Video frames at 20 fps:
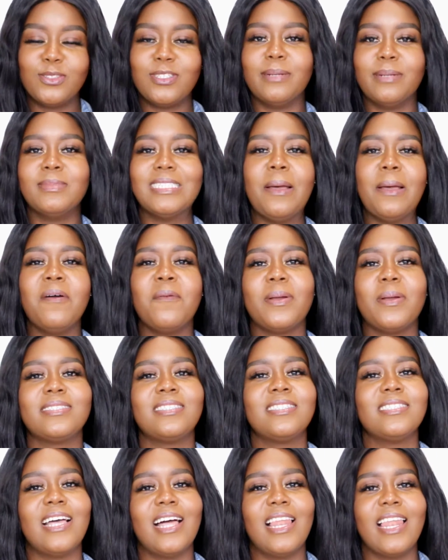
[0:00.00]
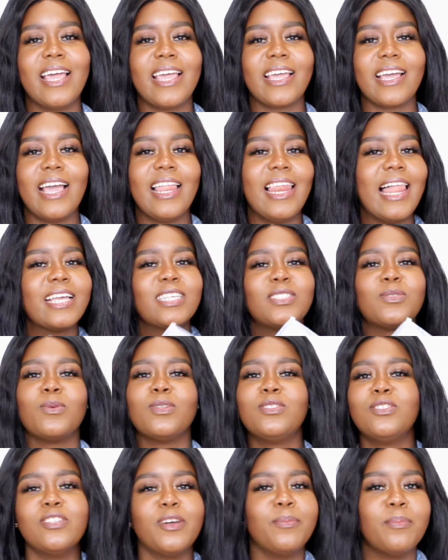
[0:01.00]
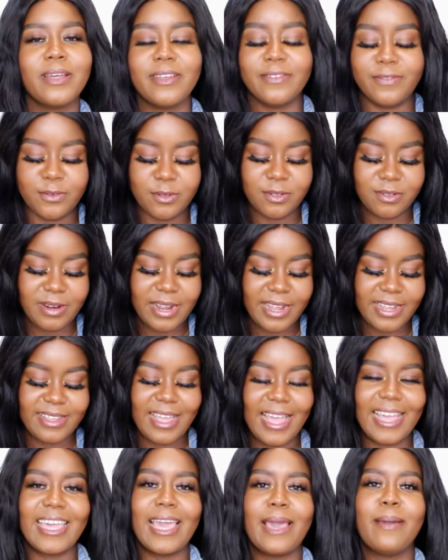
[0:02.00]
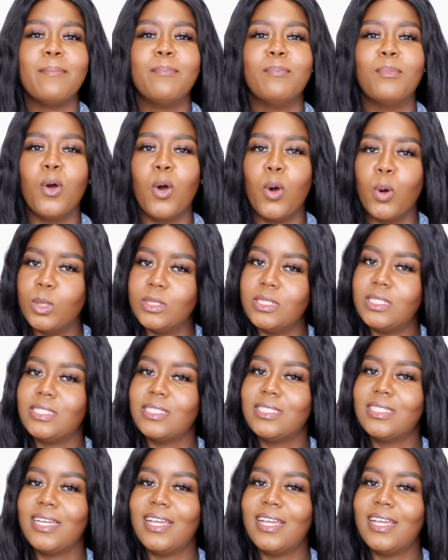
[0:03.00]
So I'm the type of person that I like switching up my phone, right? I get bored